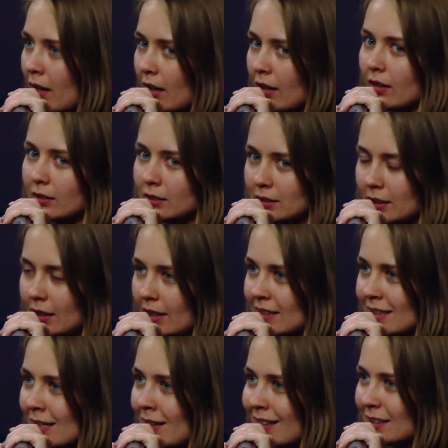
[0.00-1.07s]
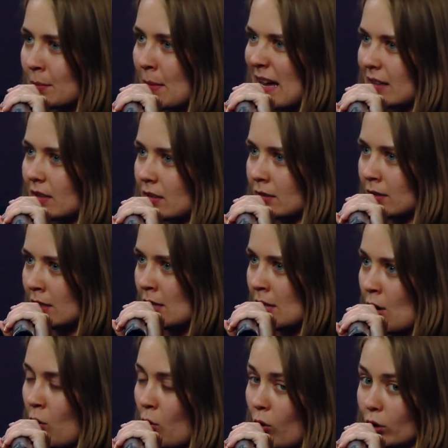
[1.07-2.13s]
It's a one
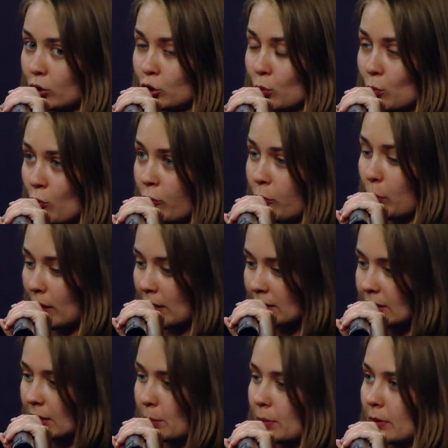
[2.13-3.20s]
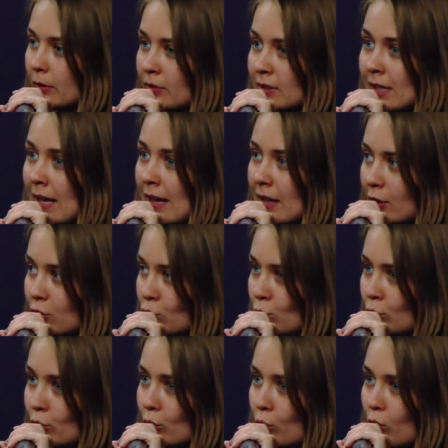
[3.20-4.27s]
great war machine. It's the star
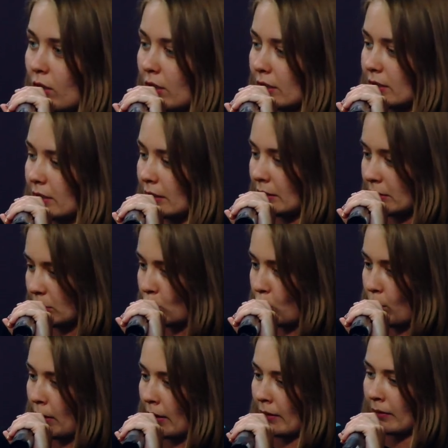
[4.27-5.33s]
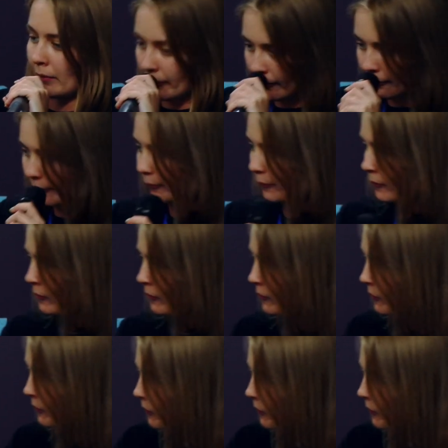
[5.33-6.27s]
of death. I believe that everything